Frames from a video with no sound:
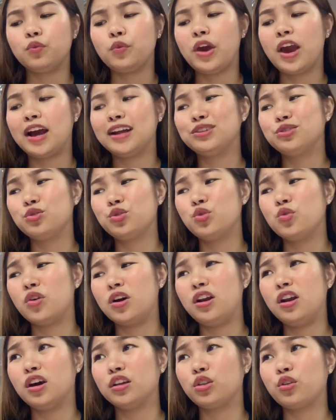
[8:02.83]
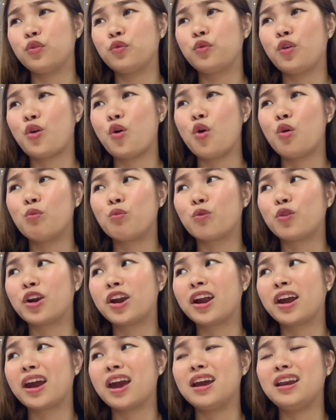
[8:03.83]
we had to do a lot of
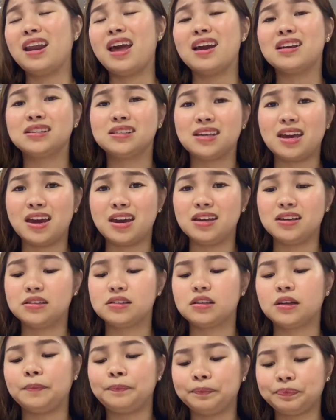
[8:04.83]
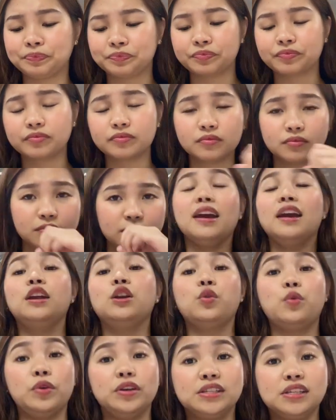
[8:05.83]
homework and essays and
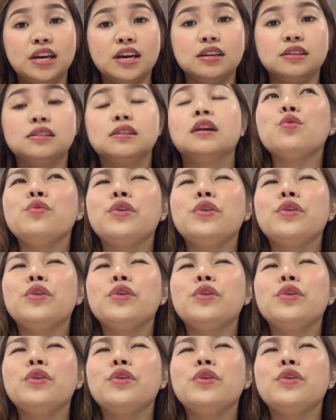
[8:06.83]
quizzes.